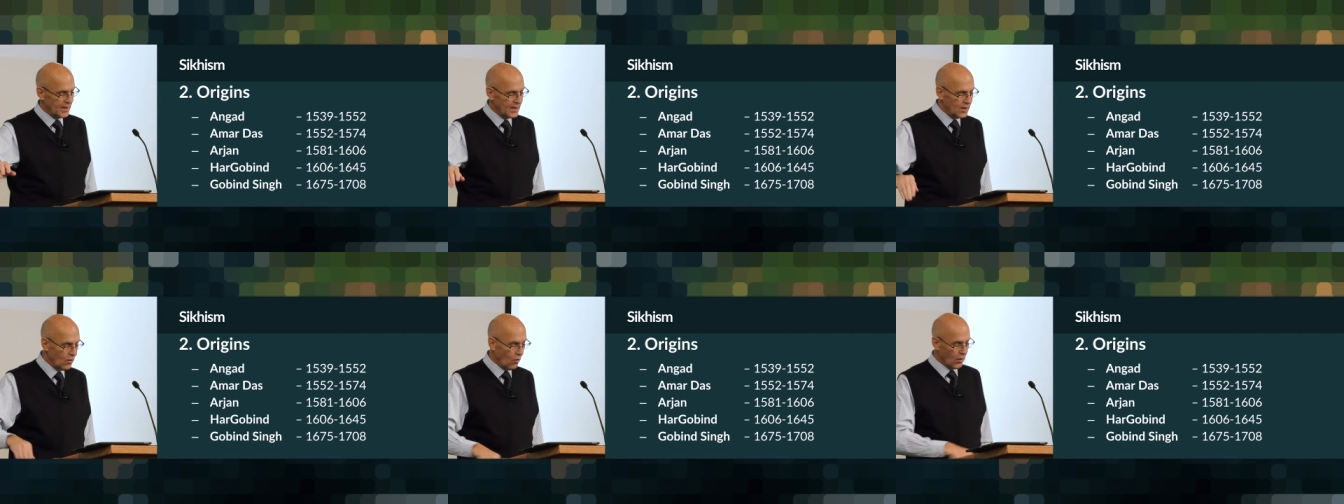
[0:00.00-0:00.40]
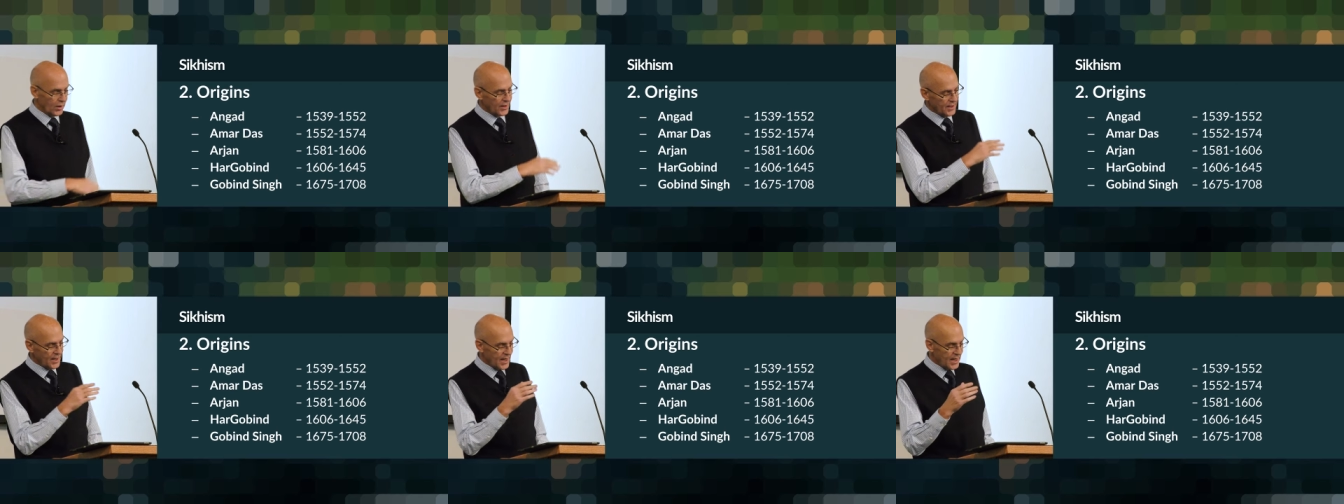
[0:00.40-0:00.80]
He
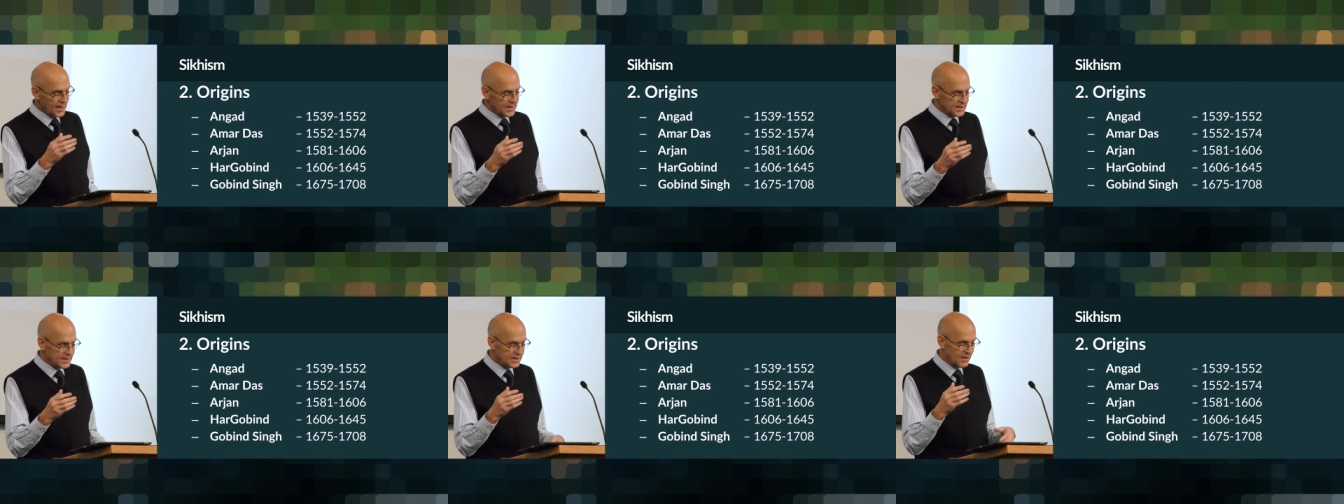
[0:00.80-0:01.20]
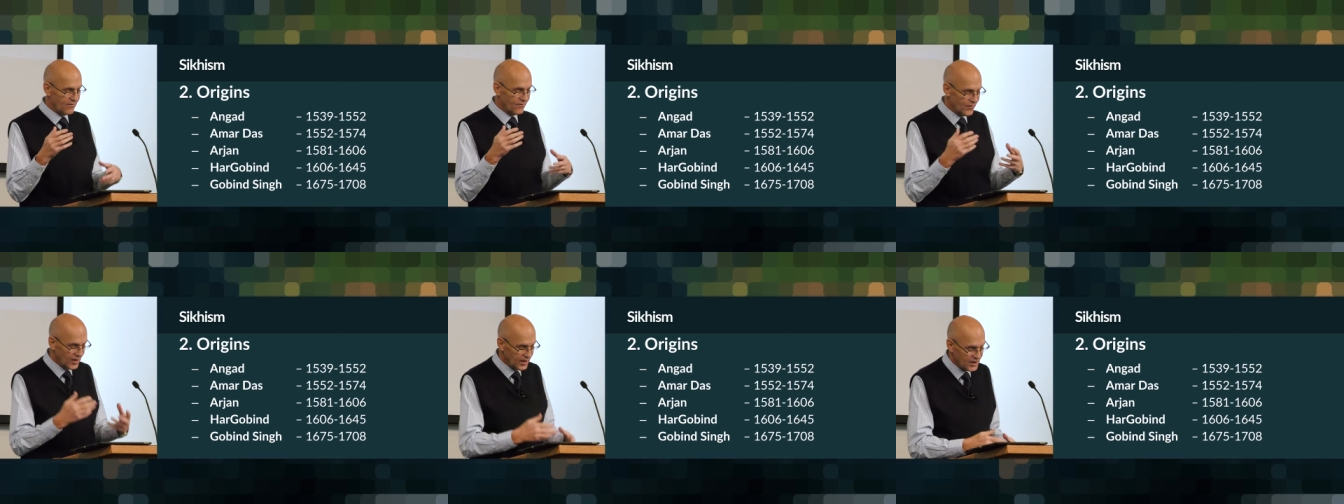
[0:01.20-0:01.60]
organized
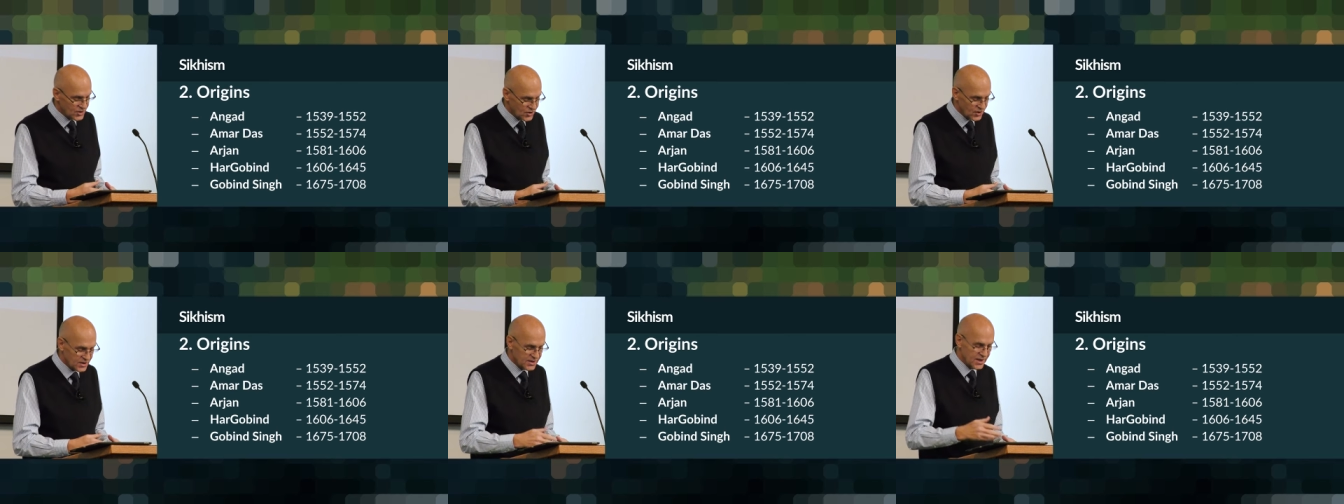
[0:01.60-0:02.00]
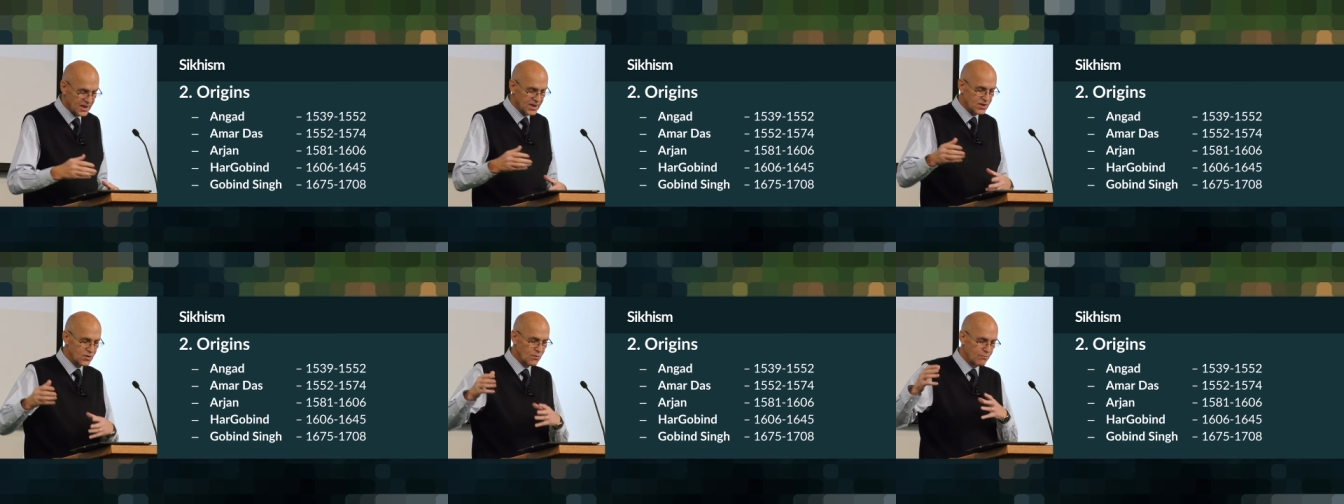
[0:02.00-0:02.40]
villages
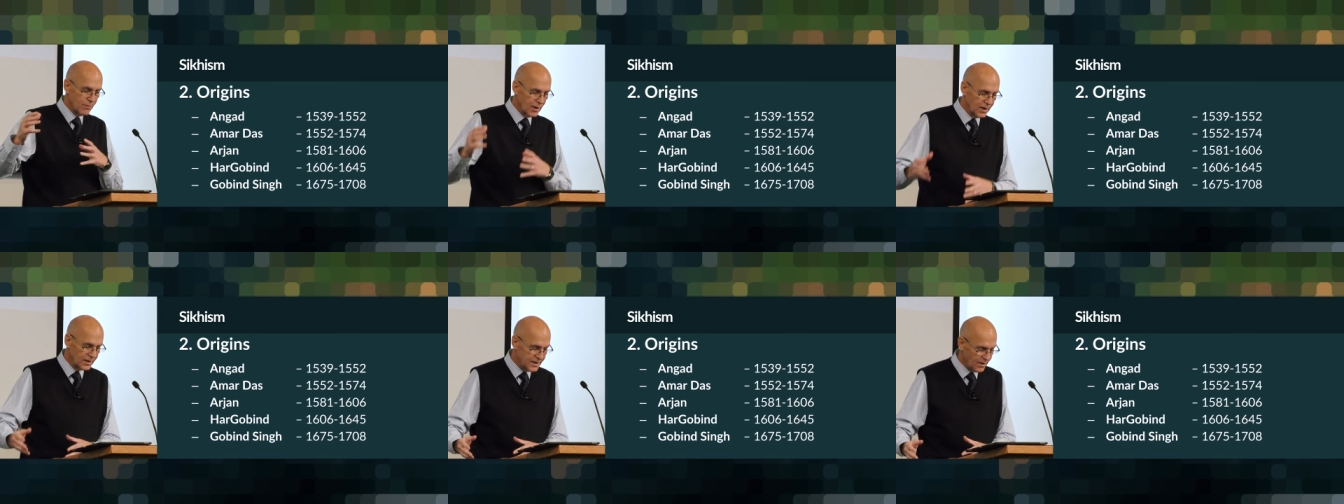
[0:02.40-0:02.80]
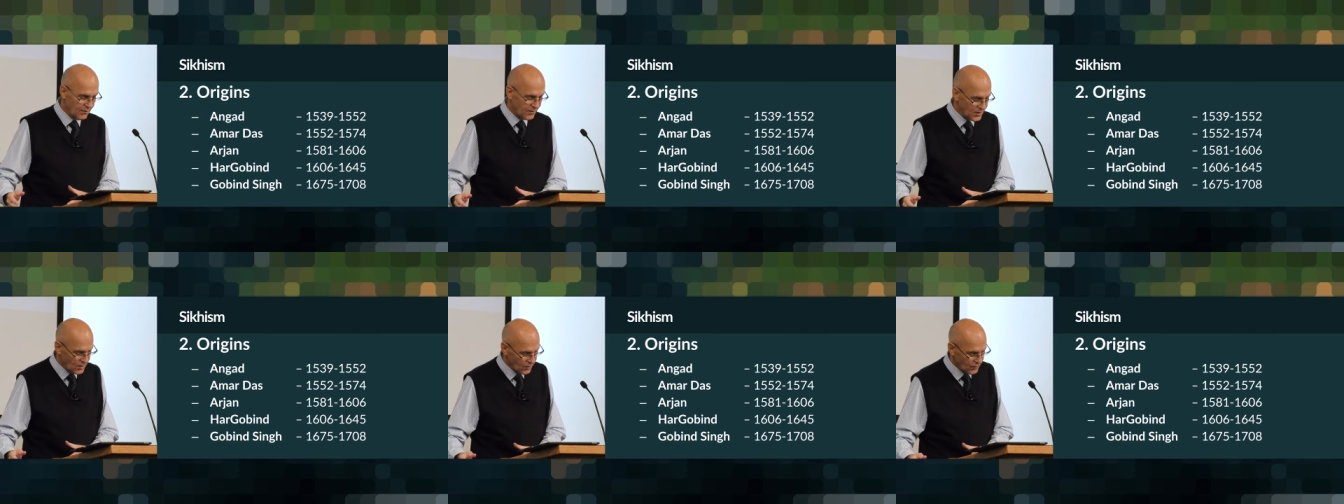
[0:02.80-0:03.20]
into
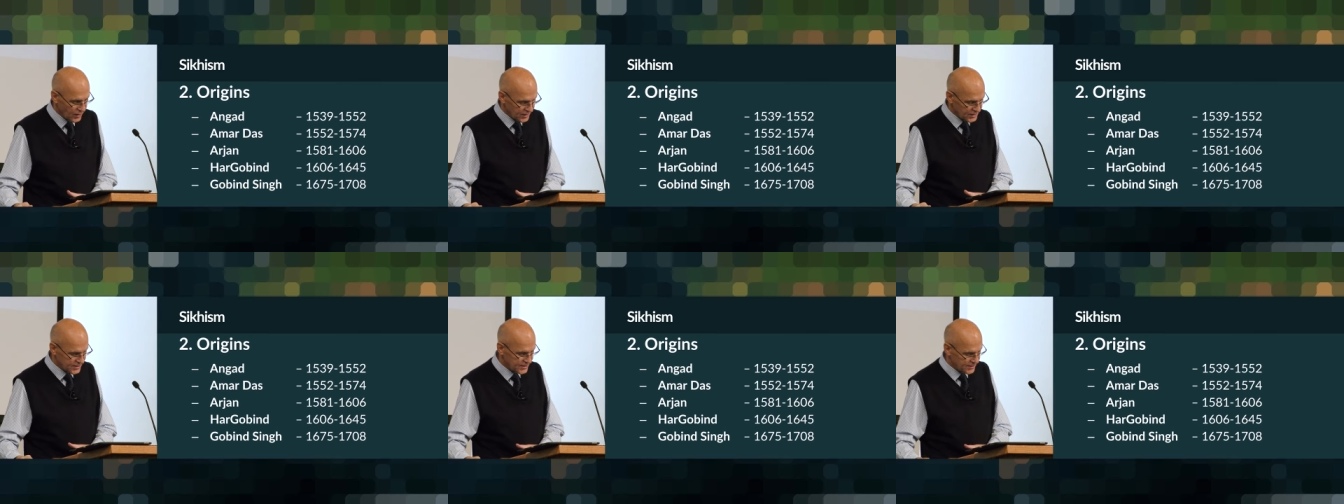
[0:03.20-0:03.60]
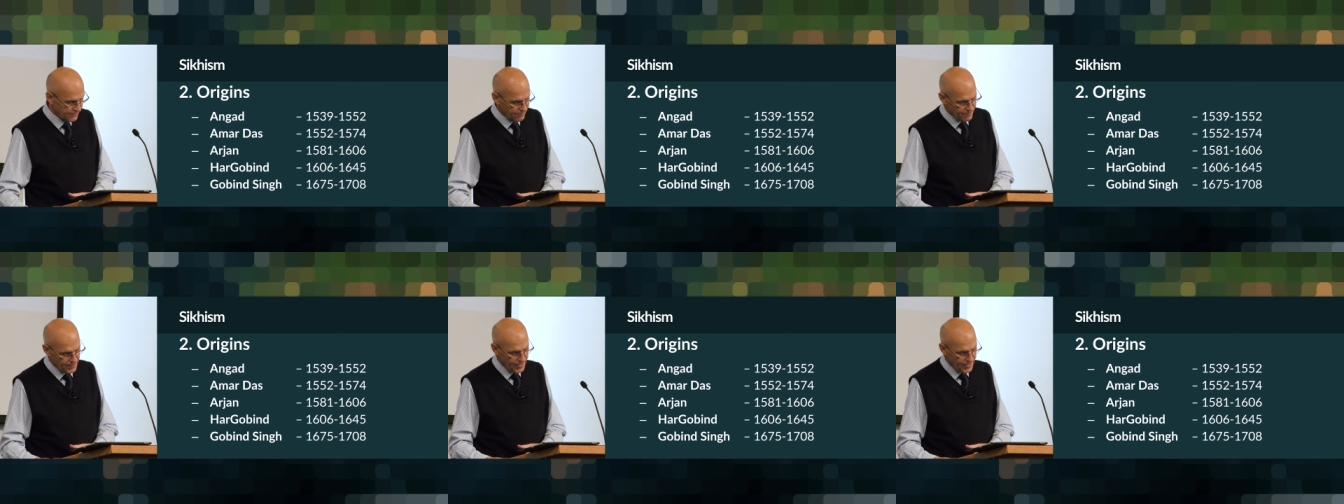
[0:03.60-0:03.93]
military units.